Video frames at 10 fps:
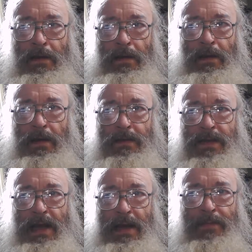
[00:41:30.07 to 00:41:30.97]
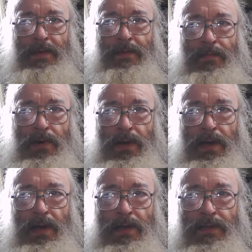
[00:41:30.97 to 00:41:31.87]
on top of the
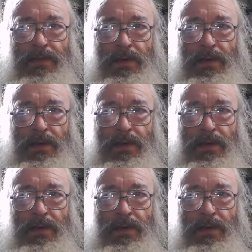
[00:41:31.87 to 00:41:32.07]
bookcase.